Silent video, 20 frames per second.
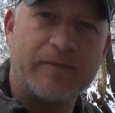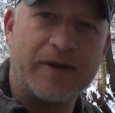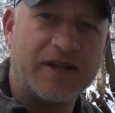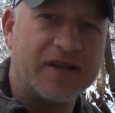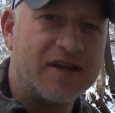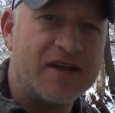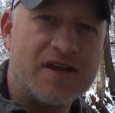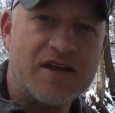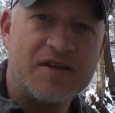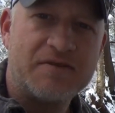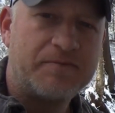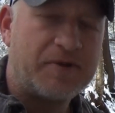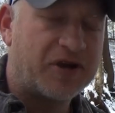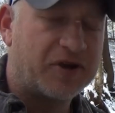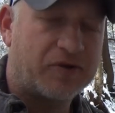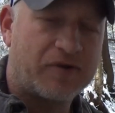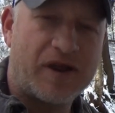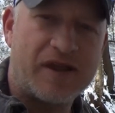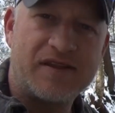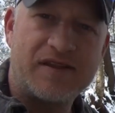But been a
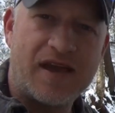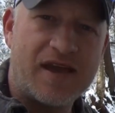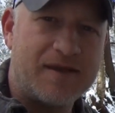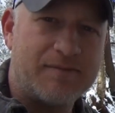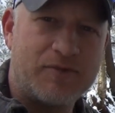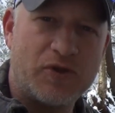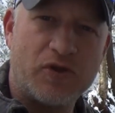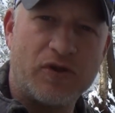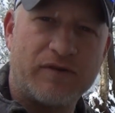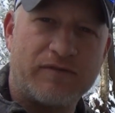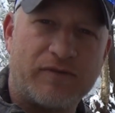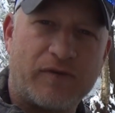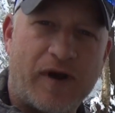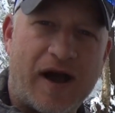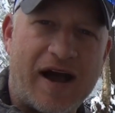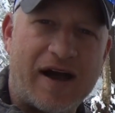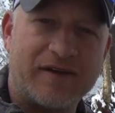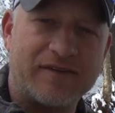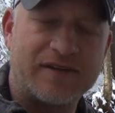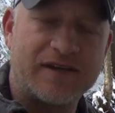great day, beautiful
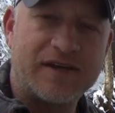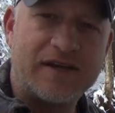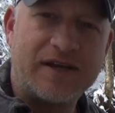out.